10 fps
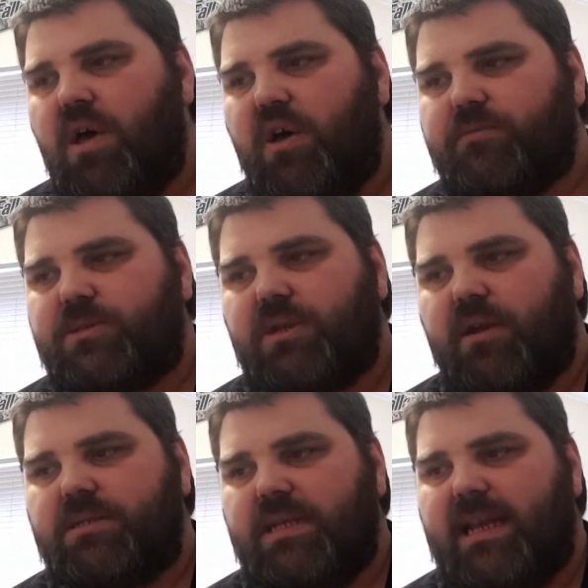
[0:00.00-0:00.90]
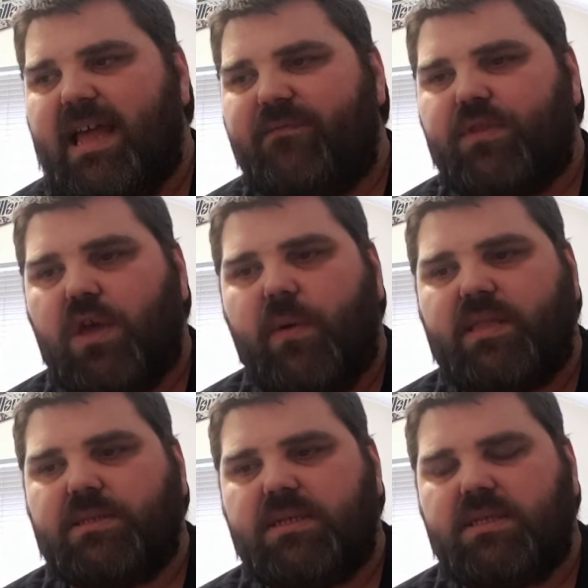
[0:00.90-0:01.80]
of skirting left to go
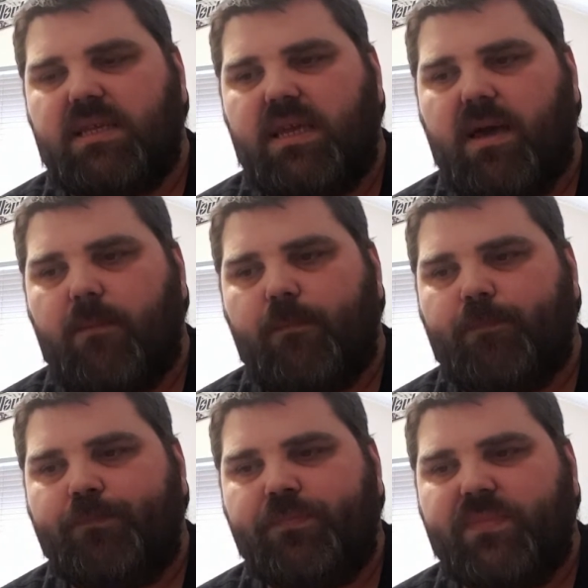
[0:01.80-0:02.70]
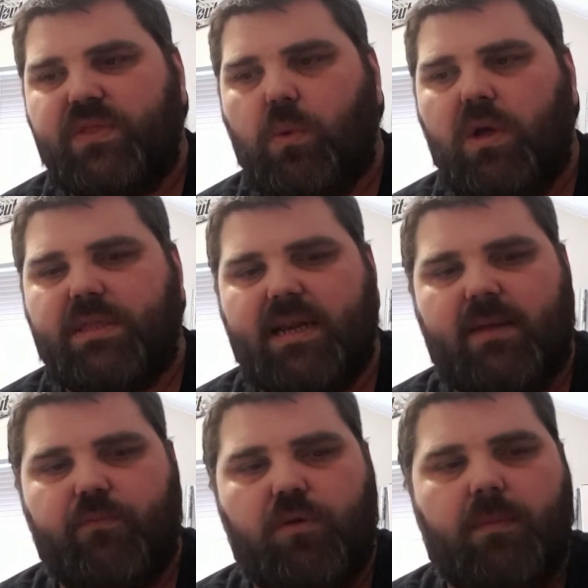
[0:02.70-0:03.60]
into the
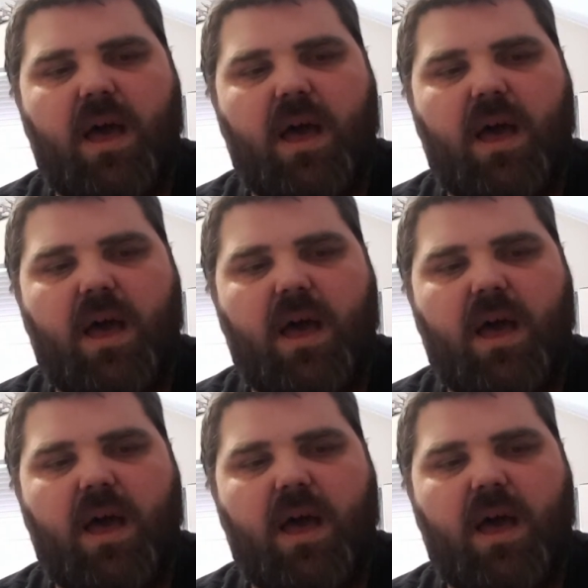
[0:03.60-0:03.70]
Wonderland room.